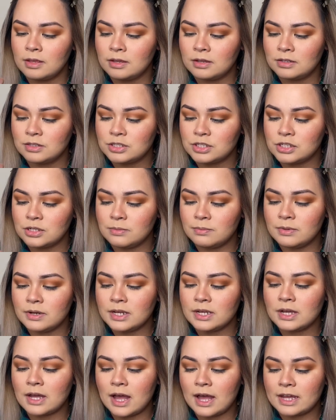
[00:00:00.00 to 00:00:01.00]

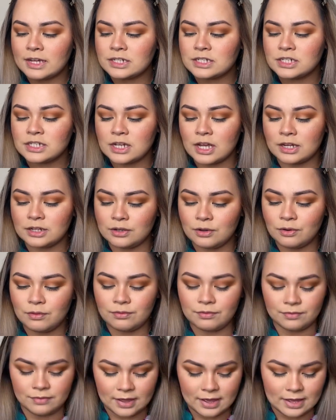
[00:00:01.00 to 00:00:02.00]
shimmering eyeshadow
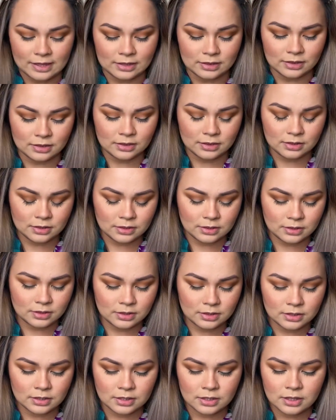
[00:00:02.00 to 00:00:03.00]
veil.
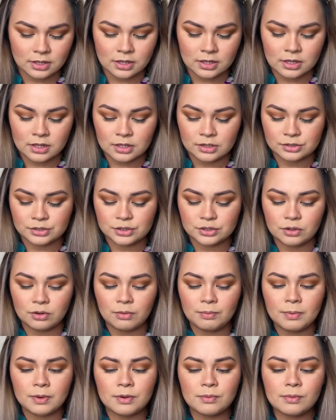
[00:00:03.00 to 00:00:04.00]
So,
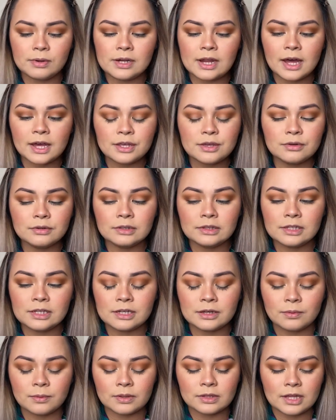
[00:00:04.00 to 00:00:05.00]
pag wala kayong
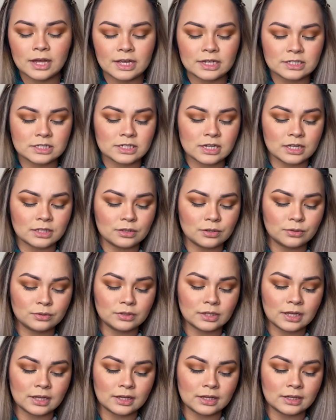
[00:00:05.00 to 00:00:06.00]
liquid eyeshadow
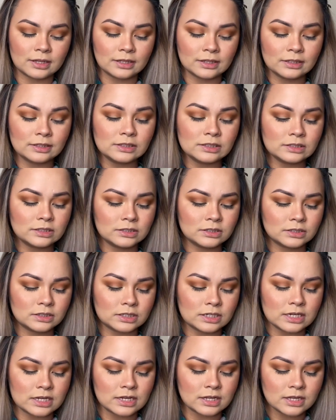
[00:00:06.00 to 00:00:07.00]
na
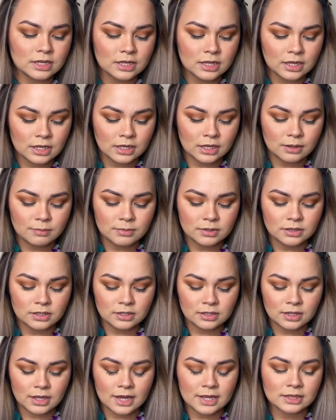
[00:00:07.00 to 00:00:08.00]
glittery,
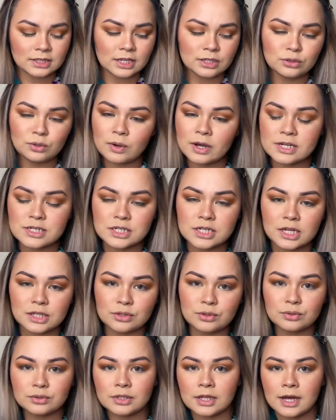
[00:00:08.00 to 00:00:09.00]
gamitin kahit anong
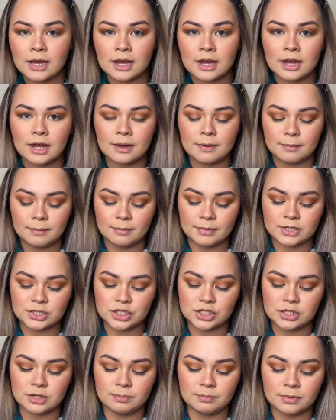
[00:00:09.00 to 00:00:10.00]
eyeshadow na may
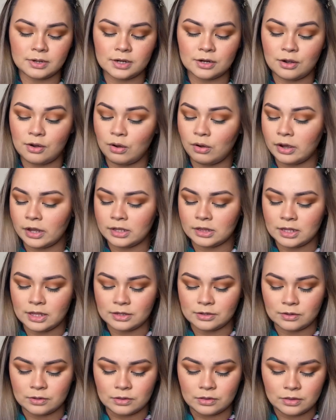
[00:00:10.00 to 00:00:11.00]
shimmer, okay na yun.